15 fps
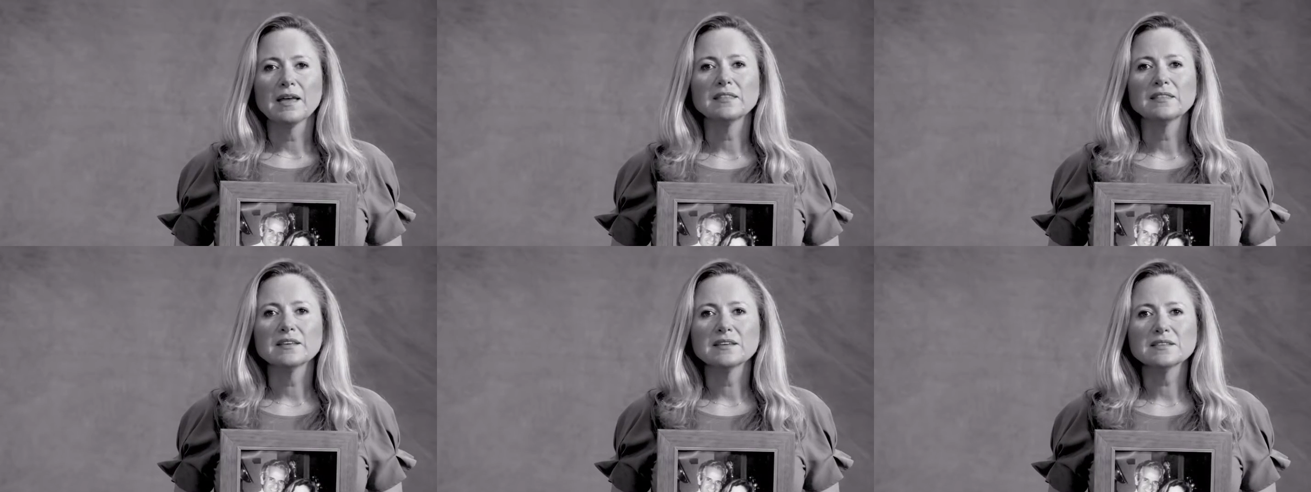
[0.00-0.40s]

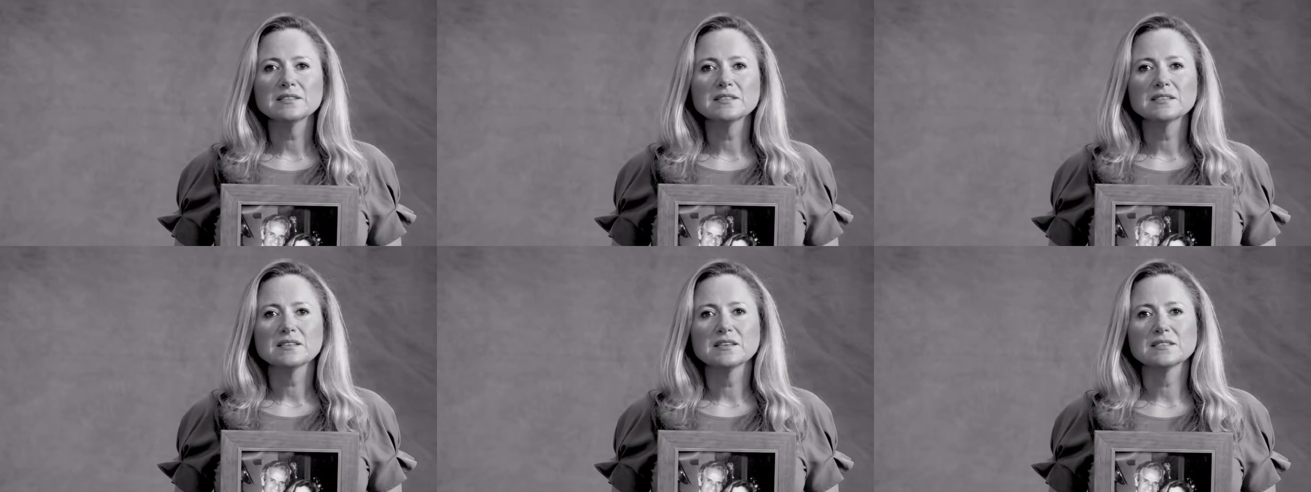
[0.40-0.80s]
And
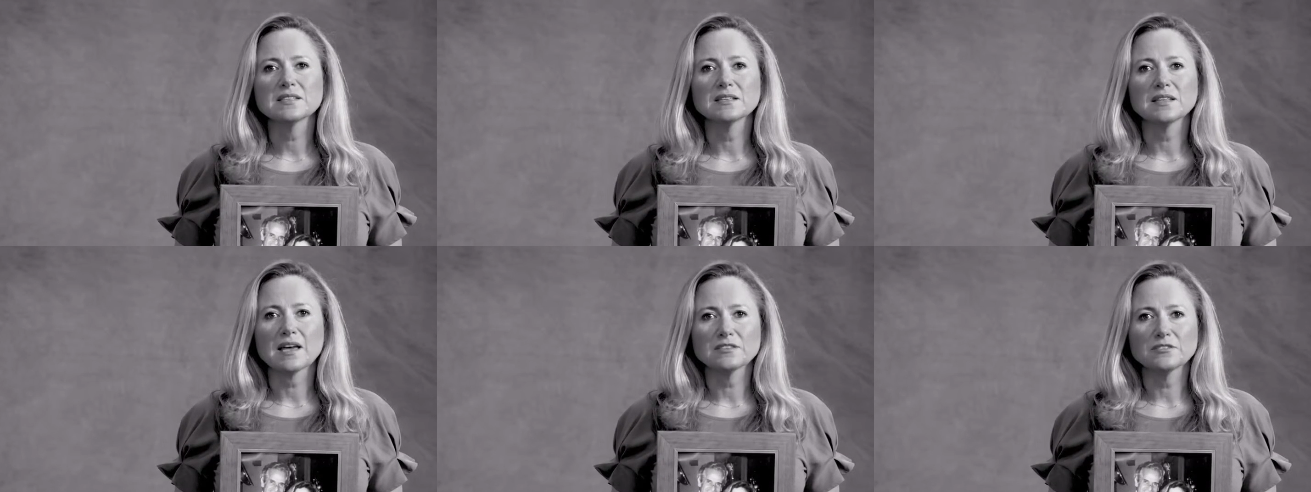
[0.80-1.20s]
this
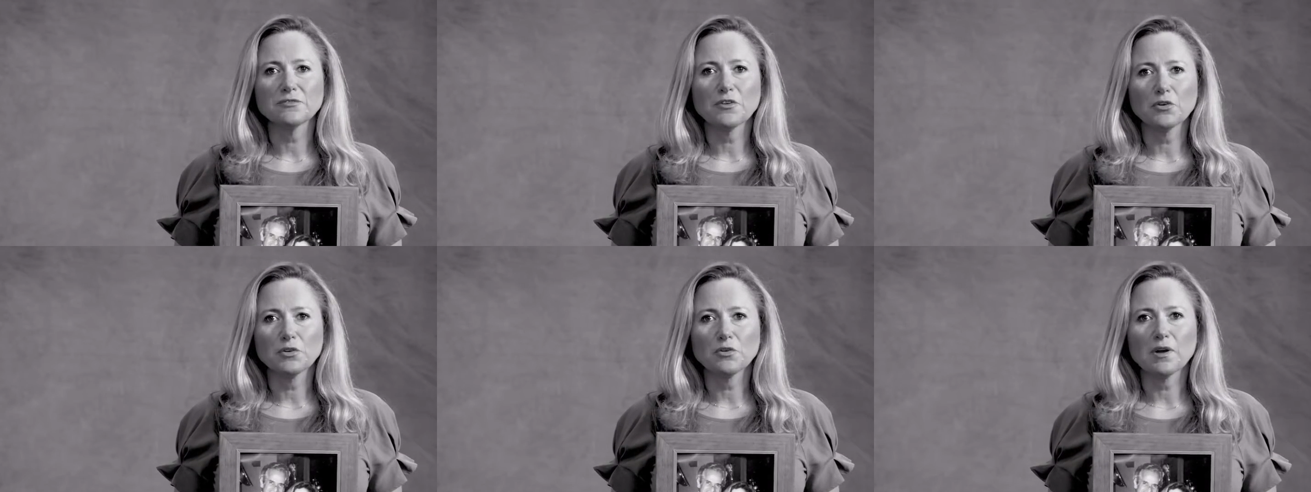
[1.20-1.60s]
is the
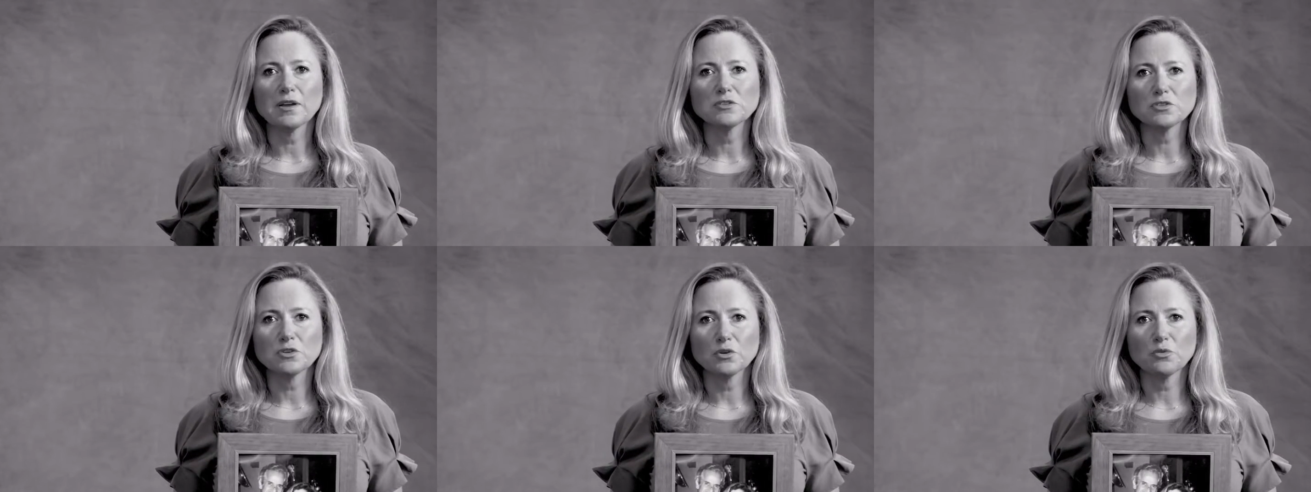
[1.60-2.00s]
last photo
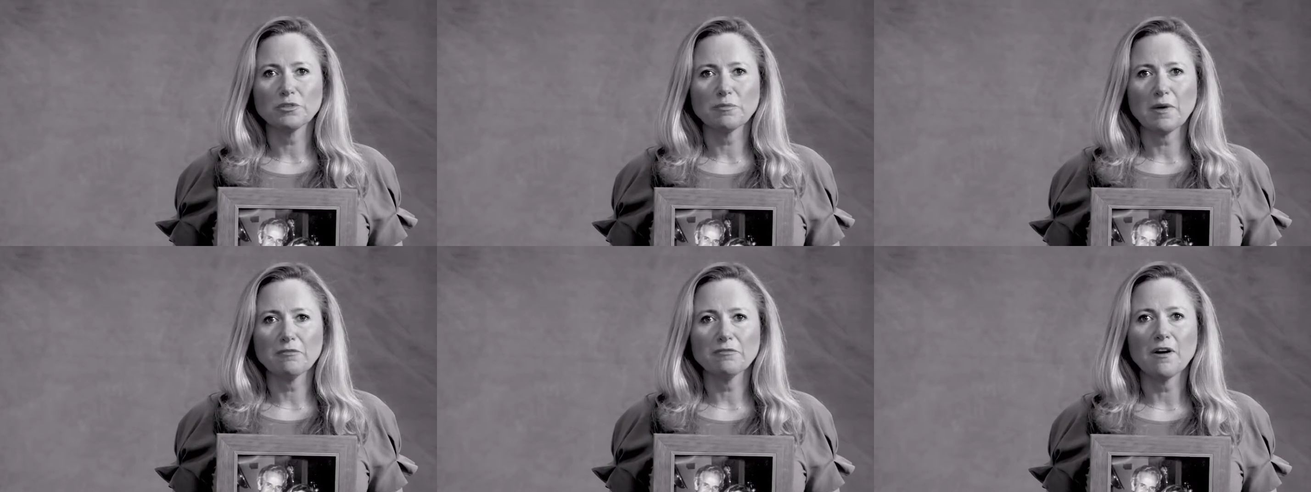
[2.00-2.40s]
I took
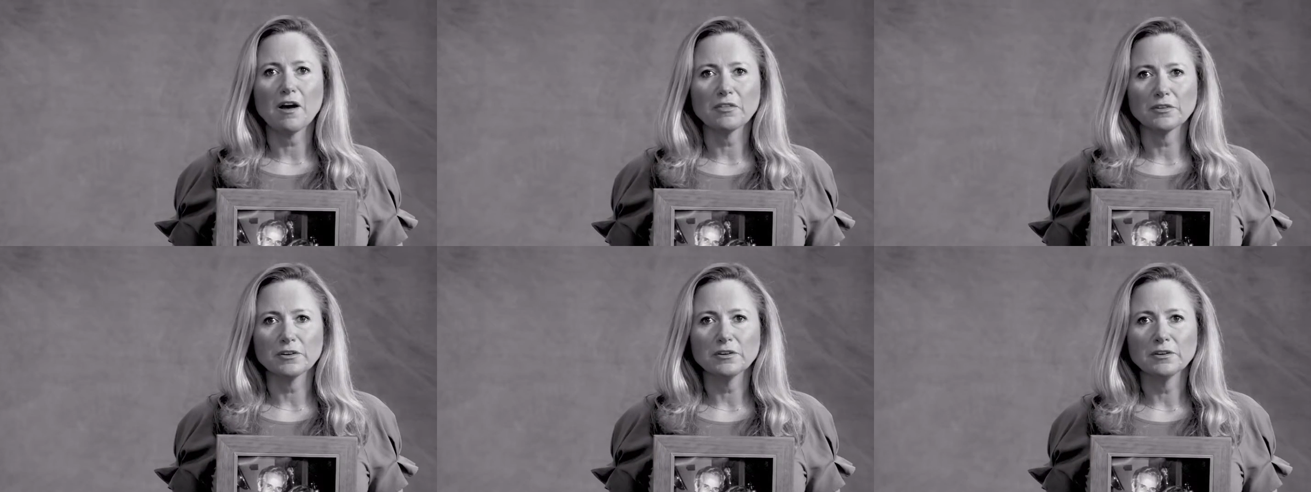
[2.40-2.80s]
with my
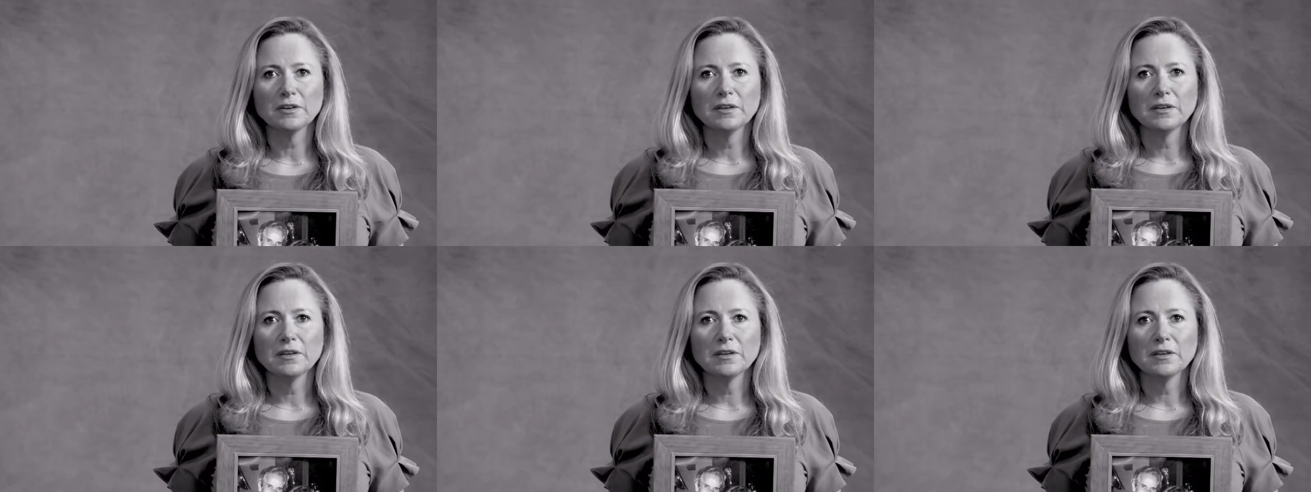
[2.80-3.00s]
father,